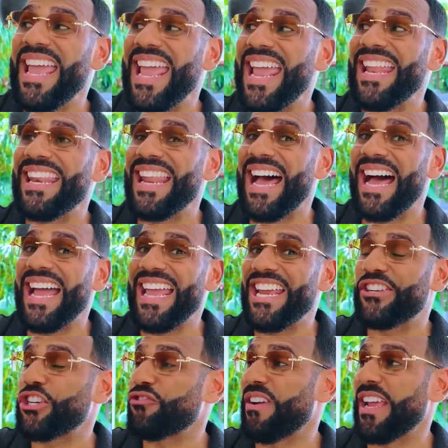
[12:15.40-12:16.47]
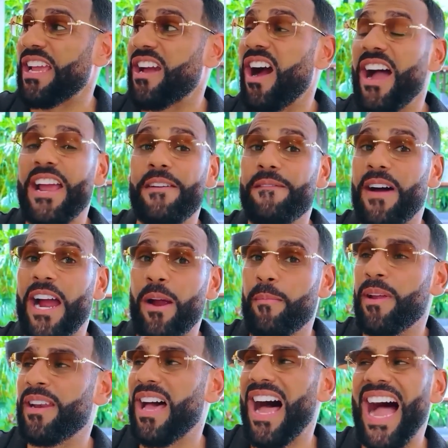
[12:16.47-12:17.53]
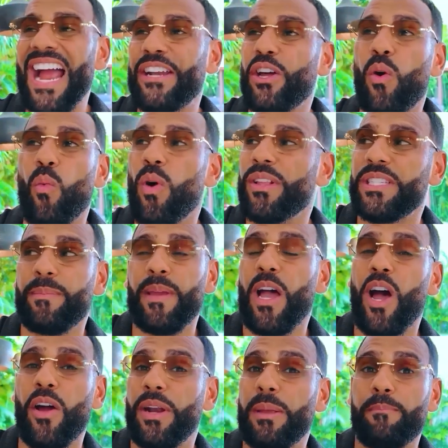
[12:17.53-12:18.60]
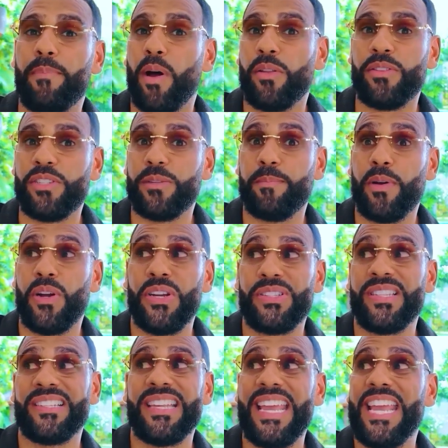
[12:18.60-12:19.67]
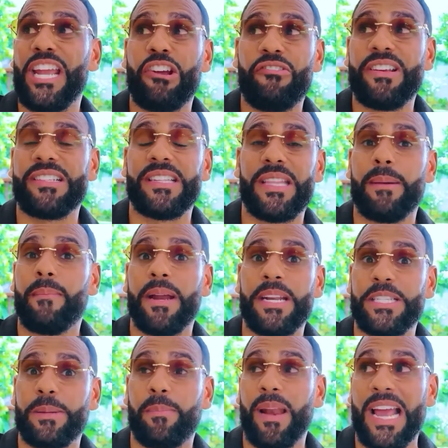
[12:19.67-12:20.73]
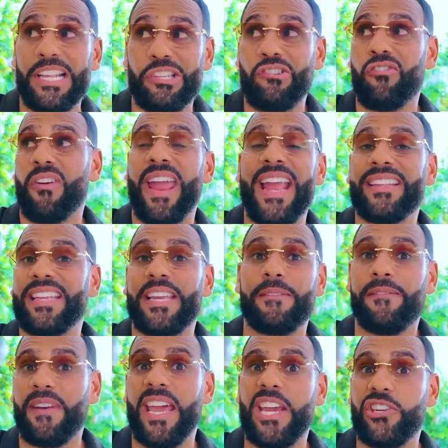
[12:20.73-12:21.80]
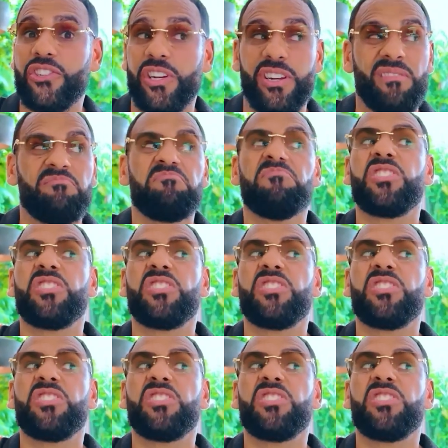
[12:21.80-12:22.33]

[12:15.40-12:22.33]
in an interest rate cut environment, I don't want to be earning bonds because this increase in the money supply is creating inflation.